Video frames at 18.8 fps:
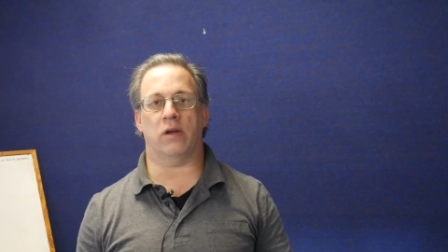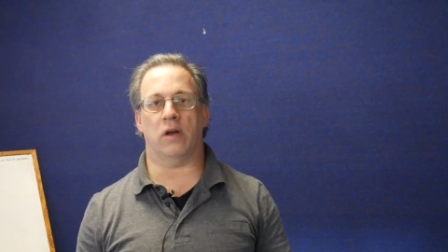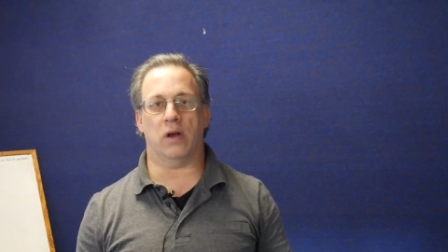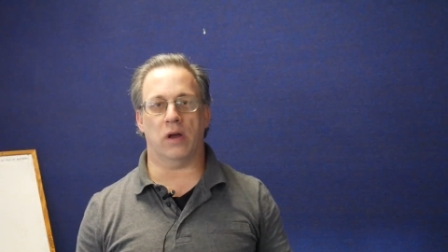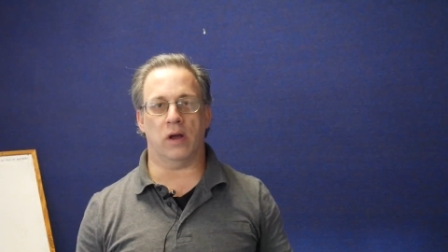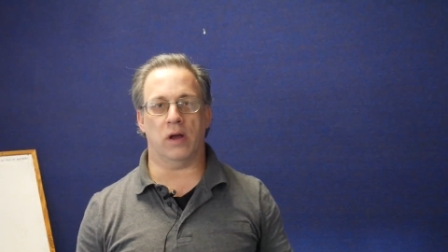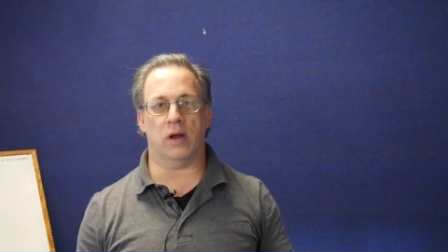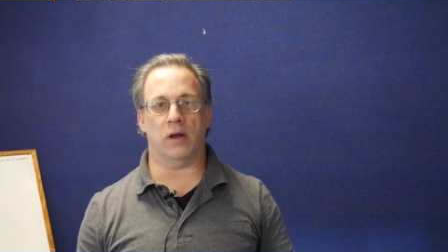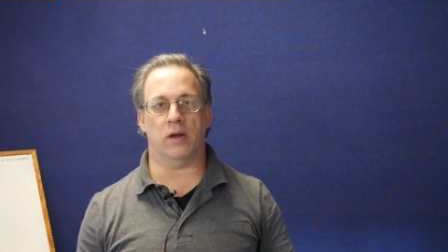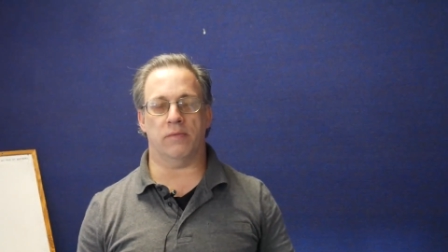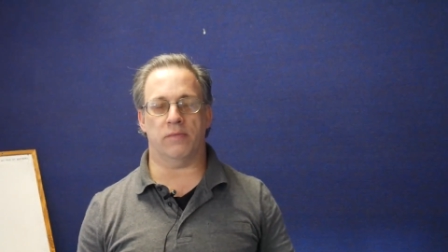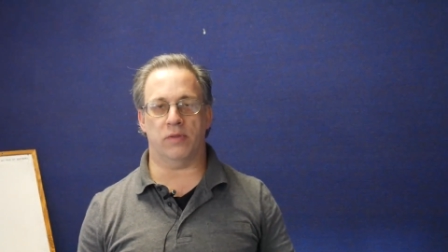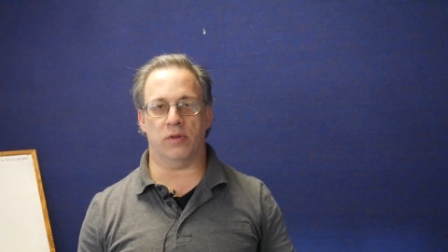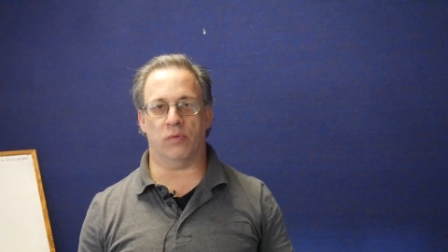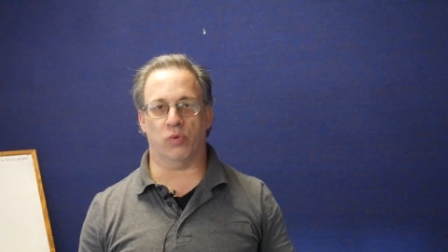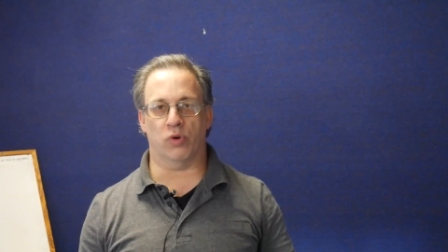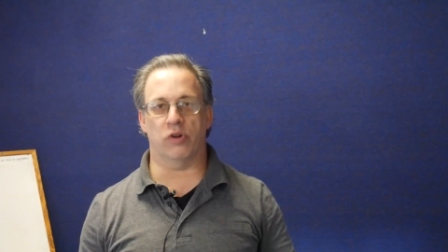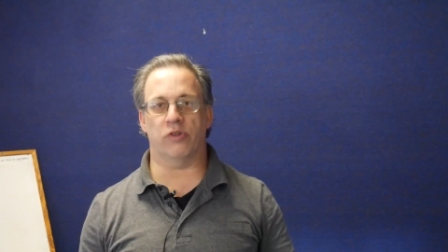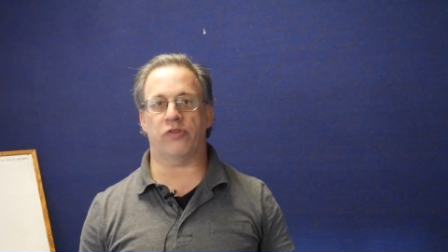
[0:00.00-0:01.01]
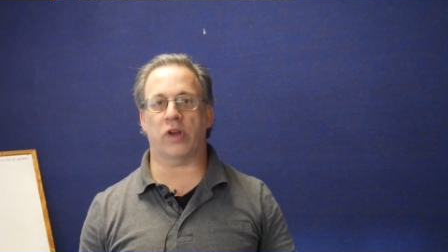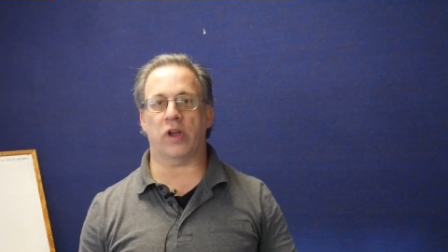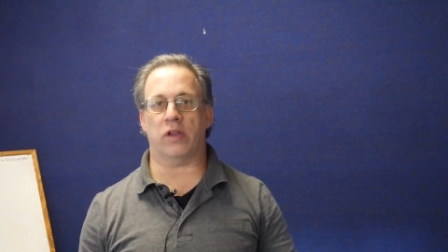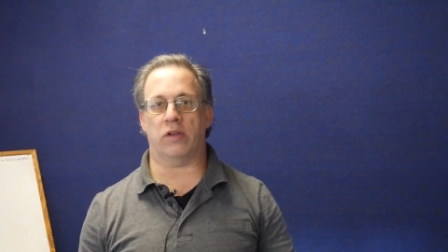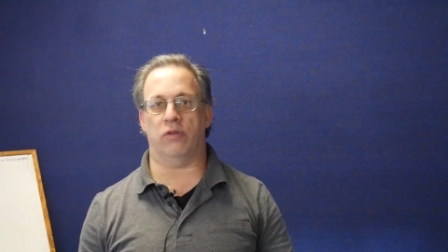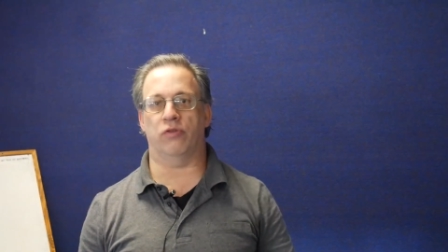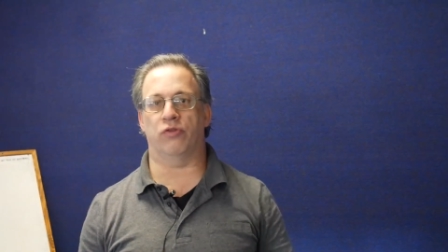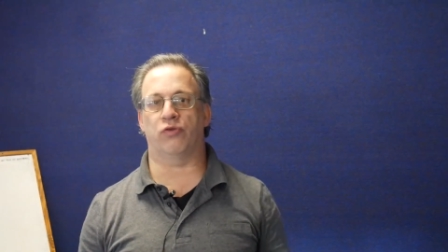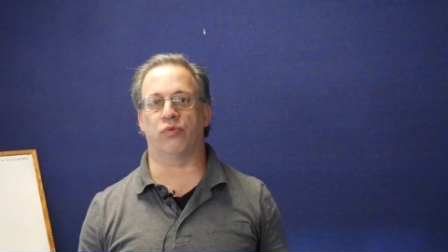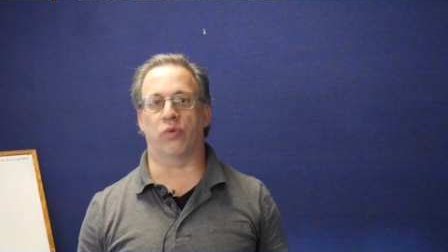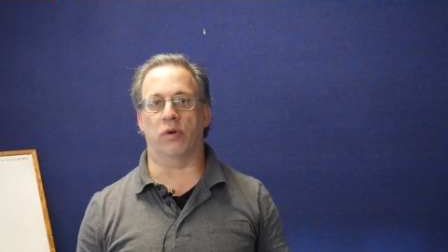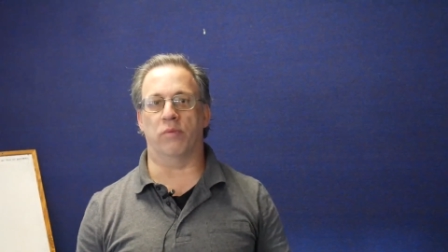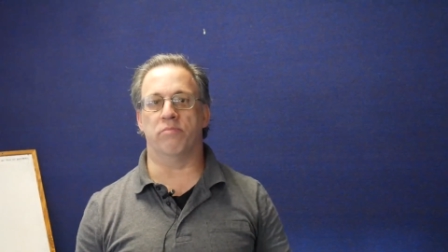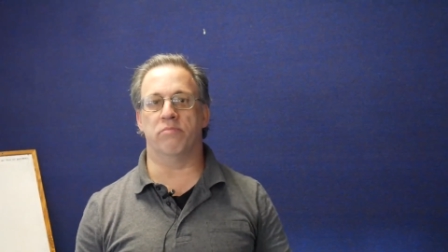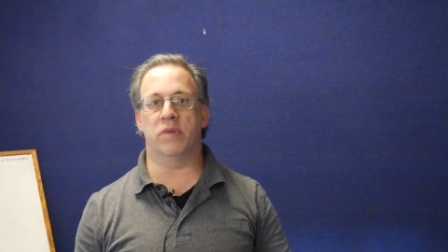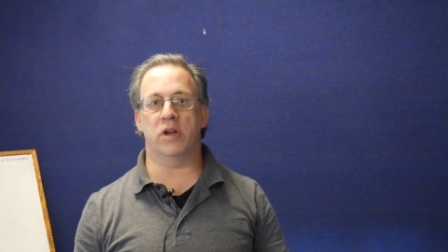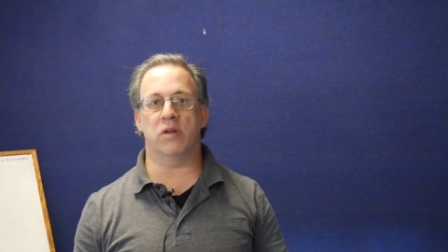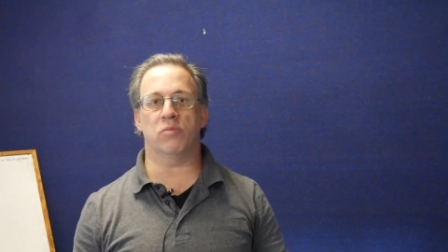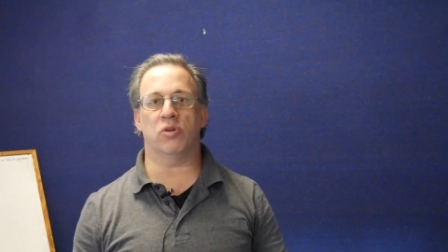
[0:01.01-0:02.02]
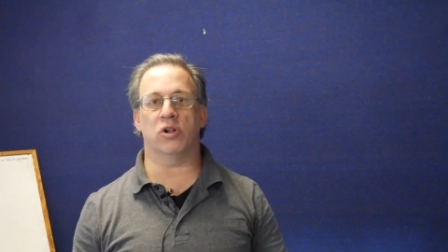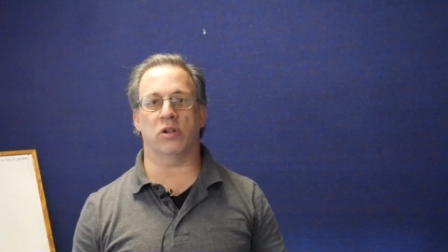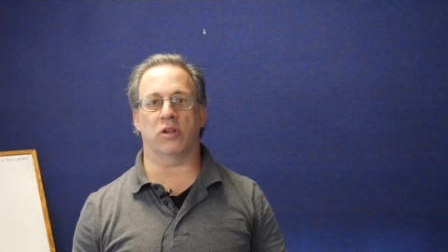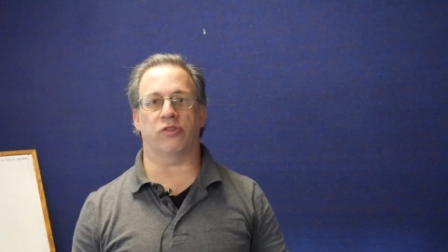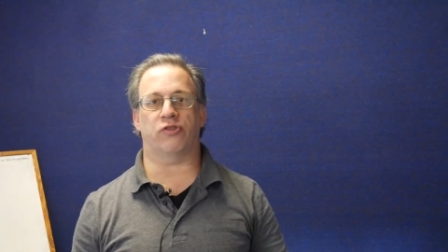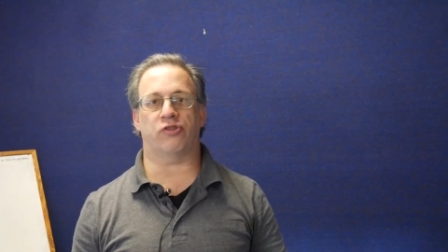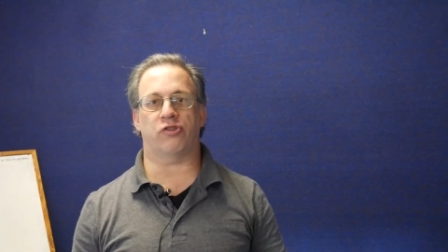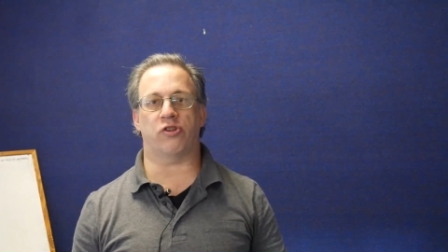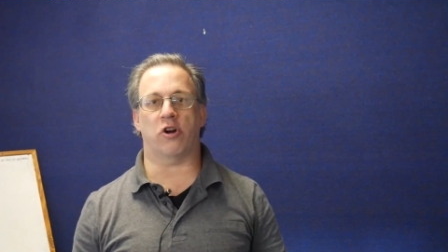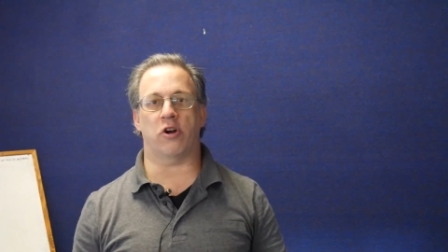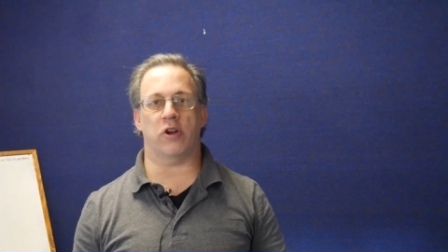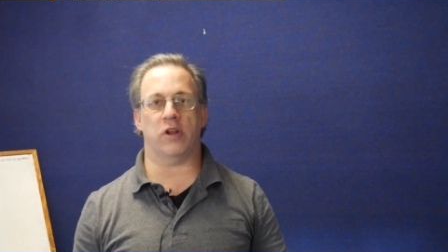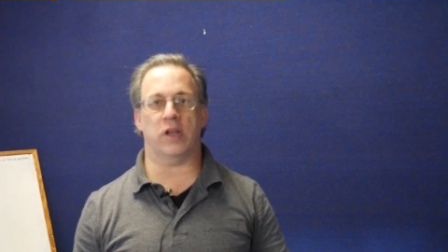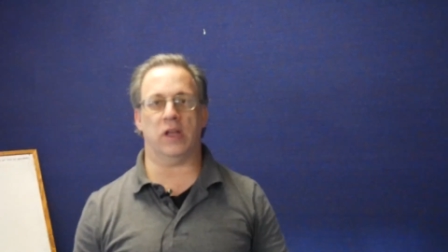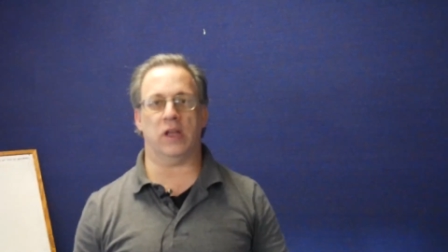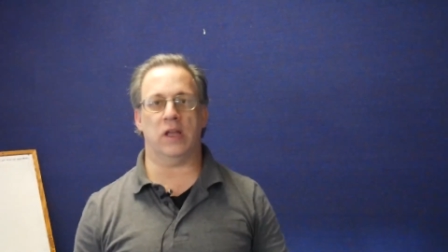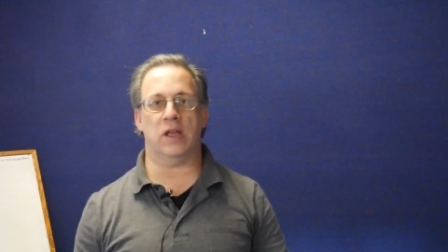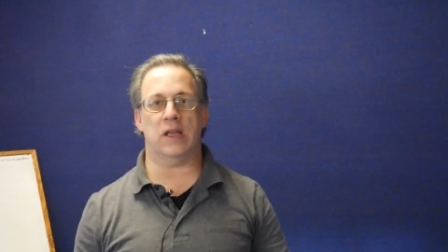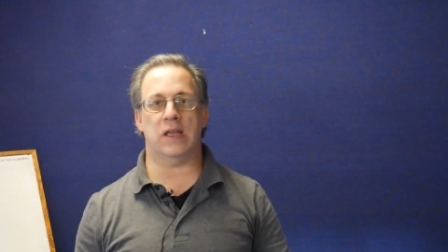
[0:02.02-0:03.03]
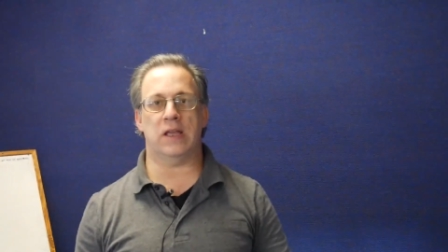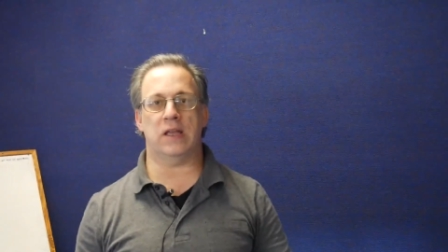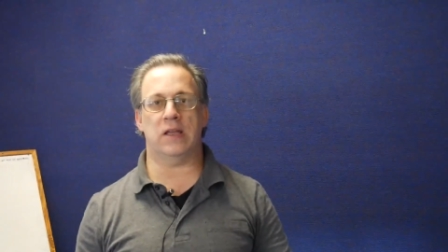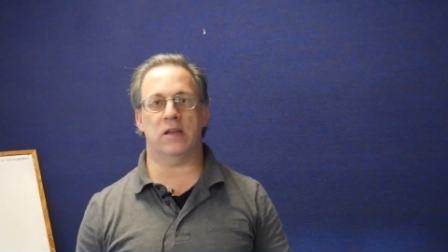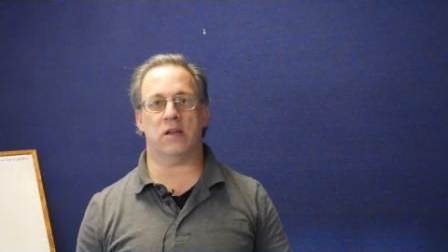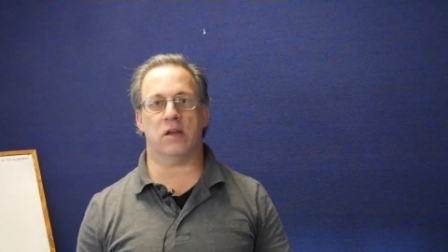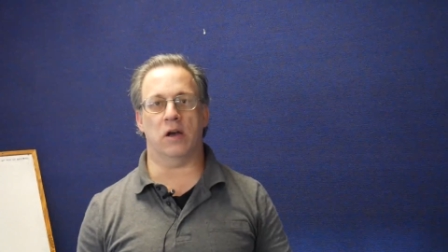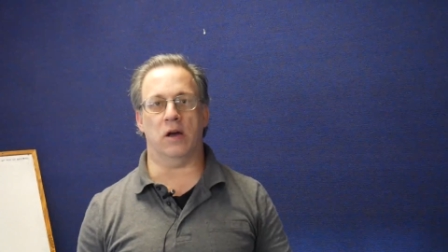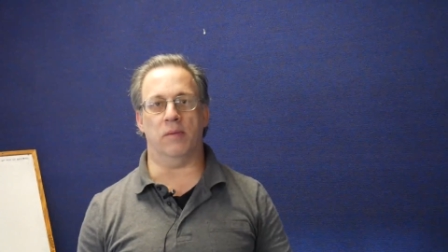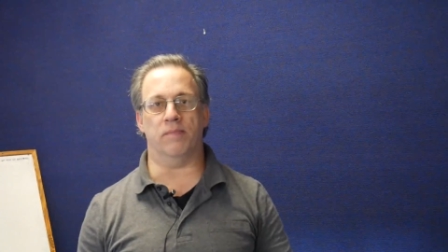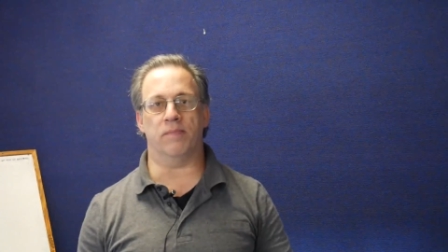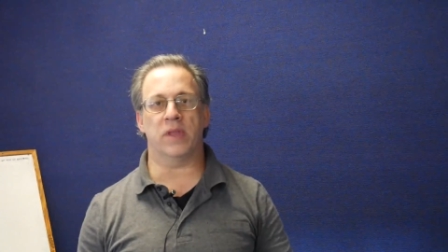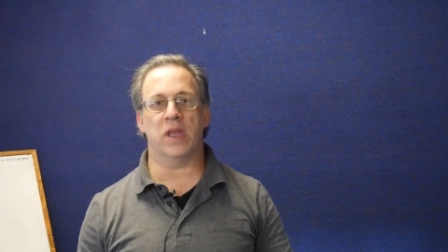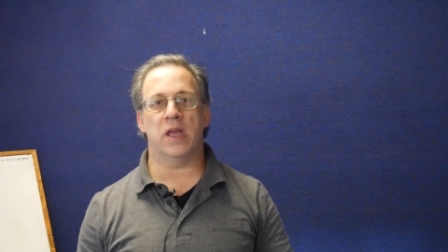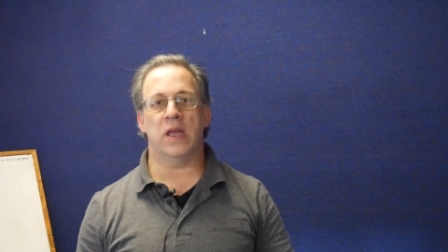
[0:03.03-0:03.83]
the words I used were minimal starting income.